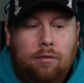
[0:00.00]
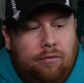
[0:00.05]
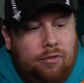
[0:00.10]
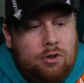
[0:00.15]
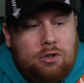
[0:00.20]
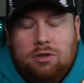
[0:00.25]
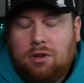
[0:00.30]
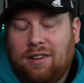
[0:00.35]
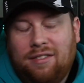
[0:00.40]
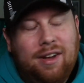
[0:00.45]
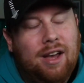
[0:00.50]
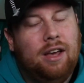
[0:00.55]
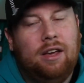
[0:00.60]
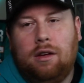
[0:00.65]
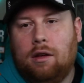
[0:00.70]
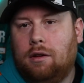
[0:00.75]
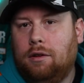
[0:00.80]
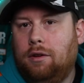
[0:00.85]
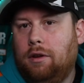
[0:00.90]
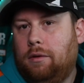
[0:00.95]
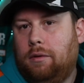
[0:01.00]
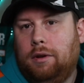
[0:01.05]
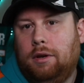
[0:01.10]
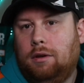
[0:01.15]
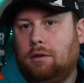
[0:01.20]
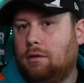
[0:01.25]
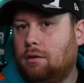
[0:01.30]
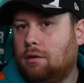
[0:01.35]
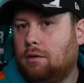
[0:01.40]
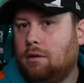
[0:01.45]
First off, how y'all doing?
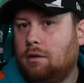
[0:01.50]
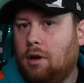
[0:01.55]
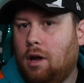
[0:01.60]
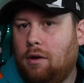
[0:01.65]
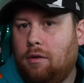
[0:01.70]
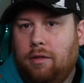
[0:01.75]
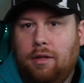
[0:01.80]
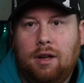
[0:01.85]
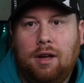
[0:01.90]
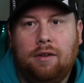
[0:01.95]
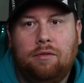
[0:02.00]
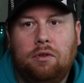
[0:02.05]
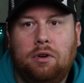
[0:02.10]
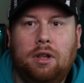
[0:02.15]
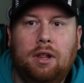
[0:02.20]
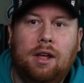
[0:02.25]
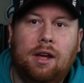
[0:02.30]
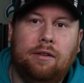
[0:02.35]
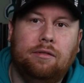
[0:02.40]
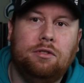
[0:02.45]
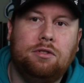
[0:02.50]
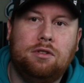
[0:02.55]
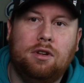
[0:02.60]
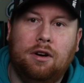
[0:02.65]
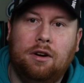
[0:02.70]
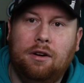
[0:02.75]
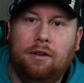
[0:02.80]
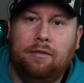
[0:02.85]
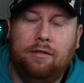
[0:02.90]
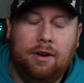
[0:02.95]
I don't think I've really ever
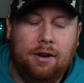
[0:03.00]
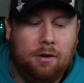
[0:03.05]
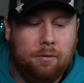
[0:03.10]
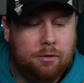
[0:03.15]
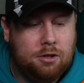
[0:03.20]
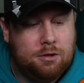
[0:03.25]
started a video,